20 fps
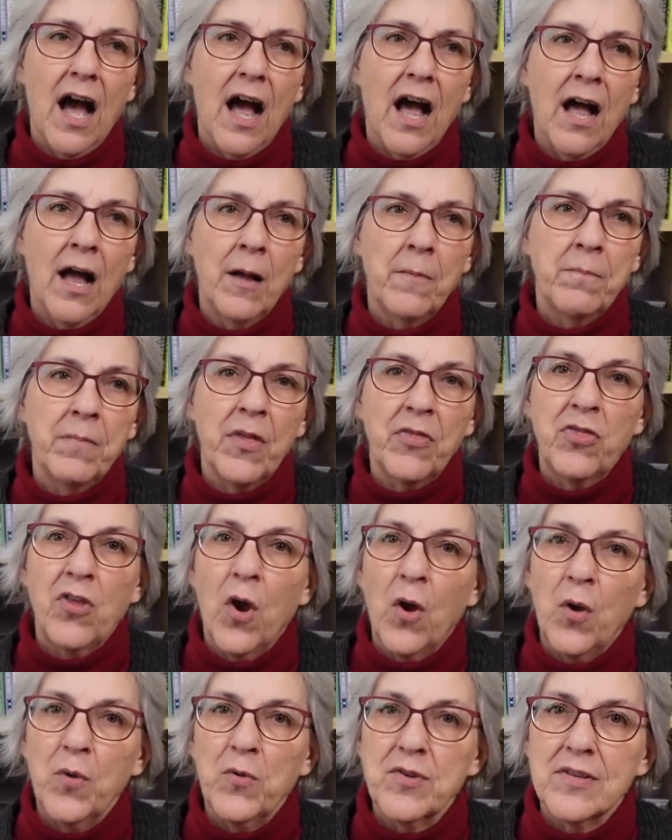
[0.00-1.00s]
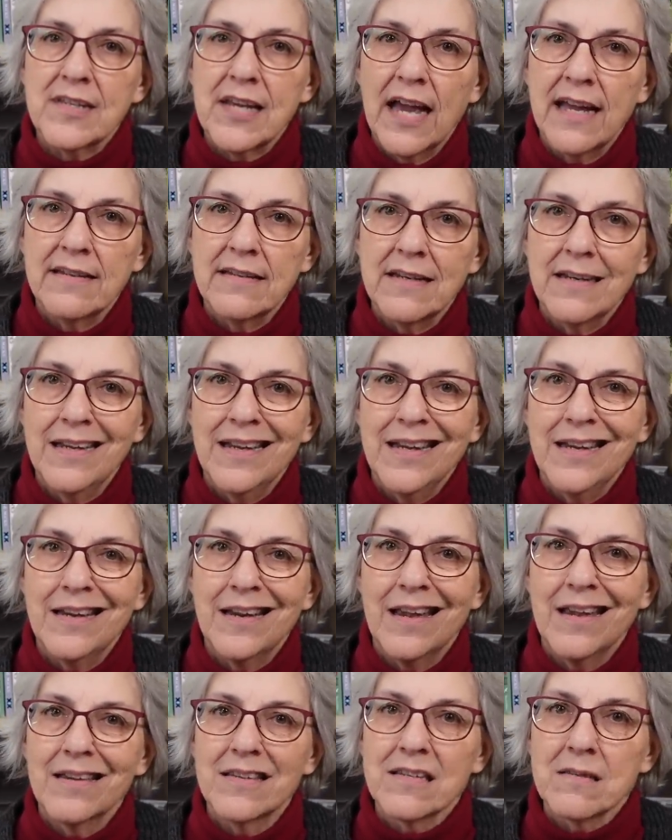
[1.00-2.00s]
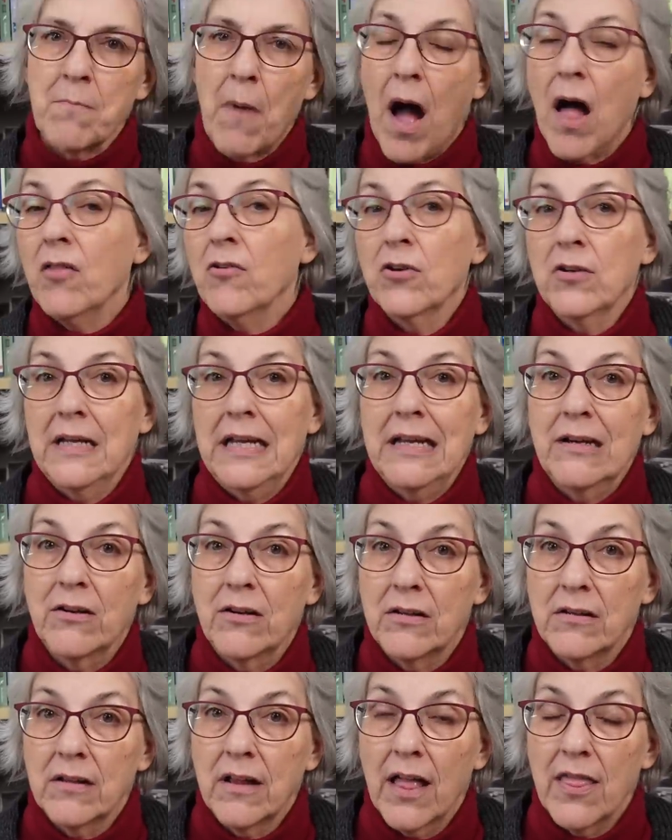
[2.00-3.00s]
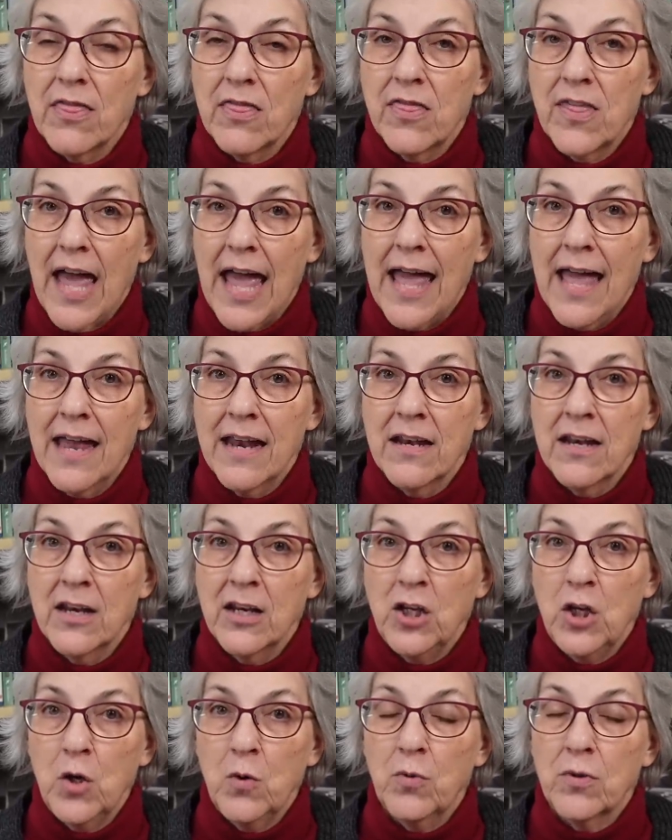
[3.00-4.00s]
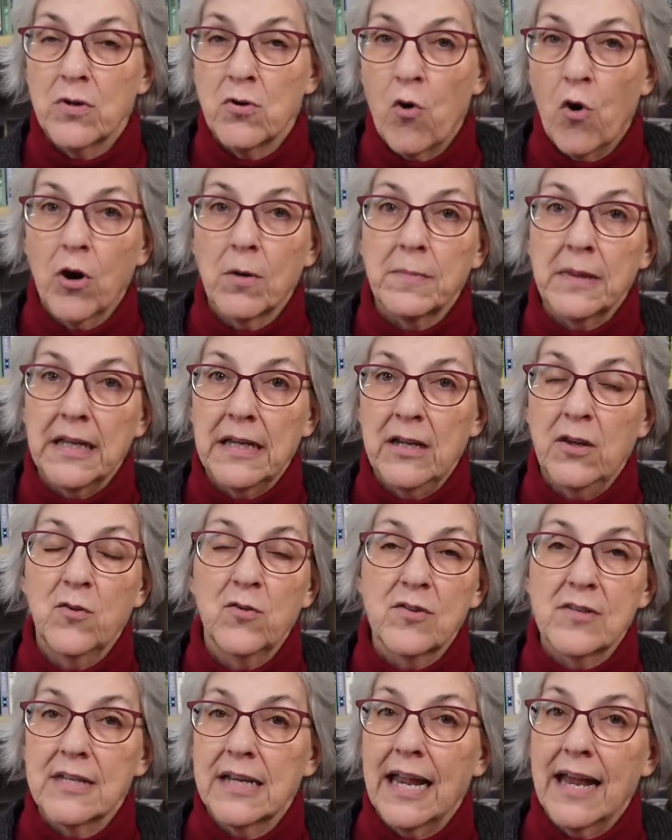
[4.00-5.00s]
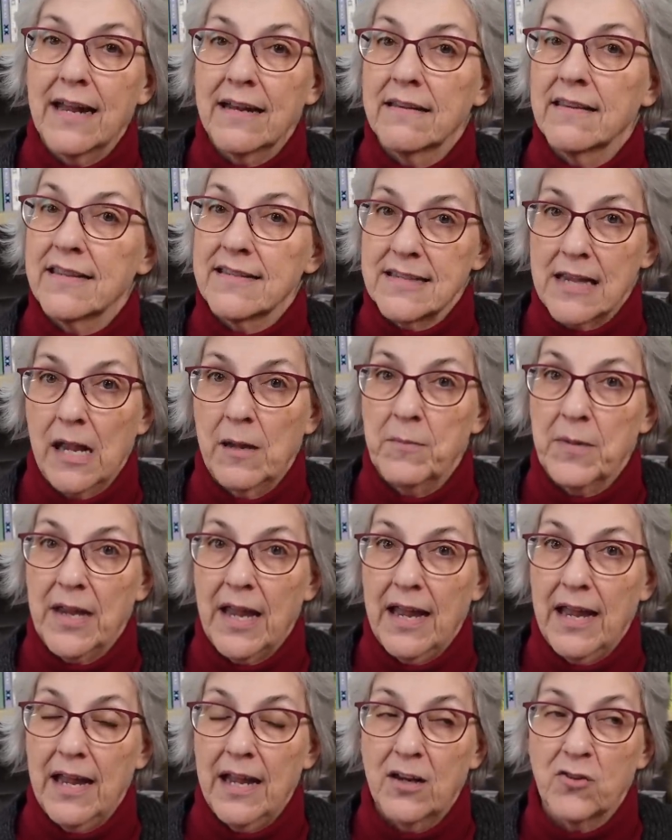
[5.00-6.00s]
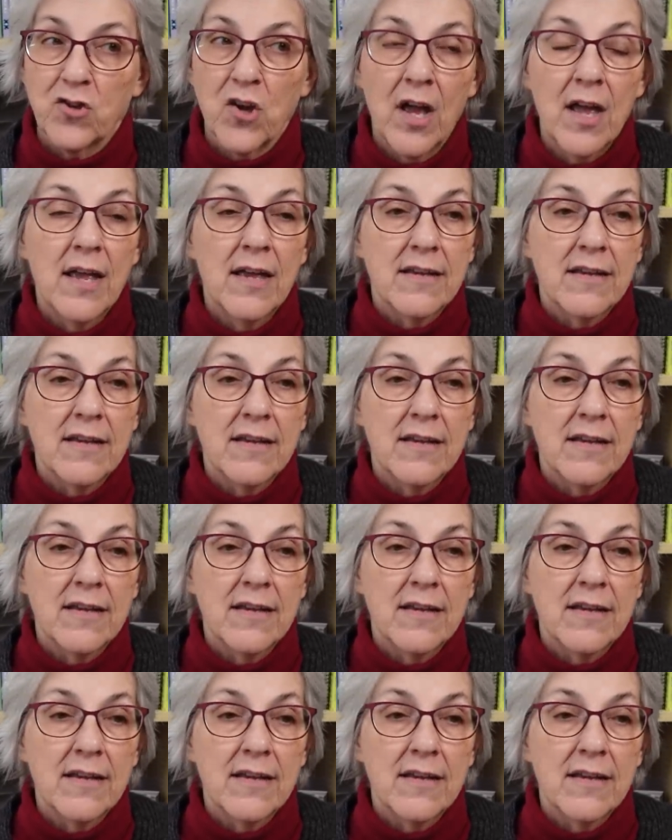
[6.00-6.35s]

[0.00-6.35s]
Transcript: Those tend to need a smaller needle than you would normally use to get the same gauge.